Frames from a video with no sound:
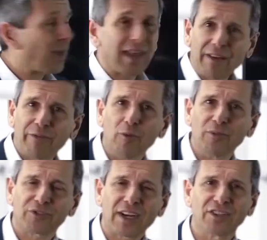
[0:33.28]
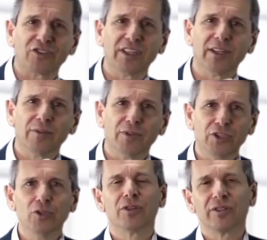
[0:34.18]
platform strategy that
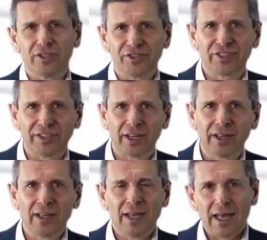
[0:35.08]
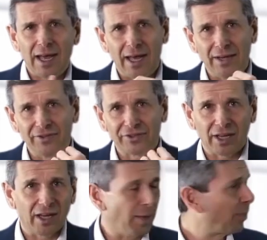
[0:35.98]
you can consider and
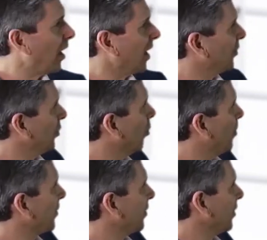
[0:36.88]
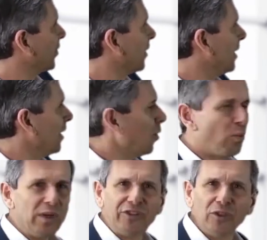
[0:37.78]
apply to your business.
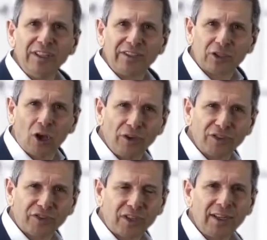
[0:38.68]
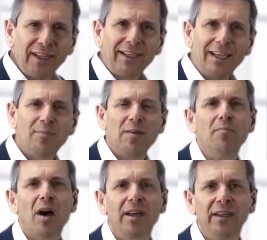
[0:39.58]
We do need to constantly keep in
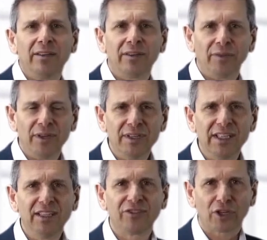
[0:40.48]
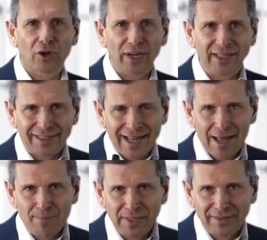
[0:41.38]
mind the need to create an
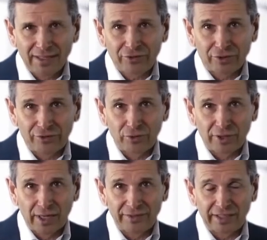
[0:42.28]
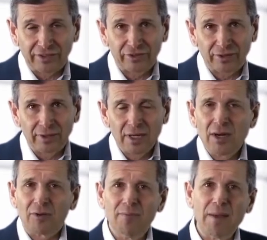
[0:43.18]
ambidextrous organization.
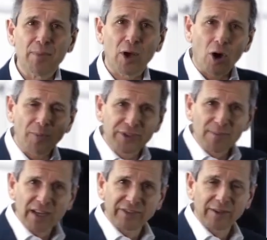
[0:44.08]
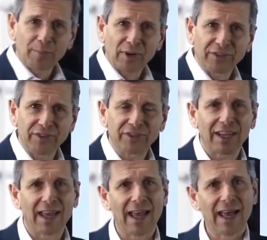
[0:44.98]
Remember, optimizing the present
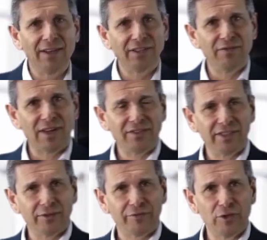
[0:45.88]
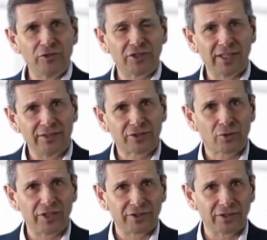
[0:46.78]
and inventing the future is
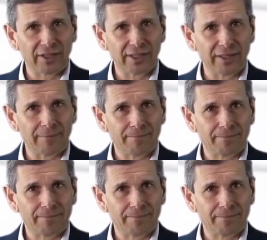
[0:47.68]
critical here.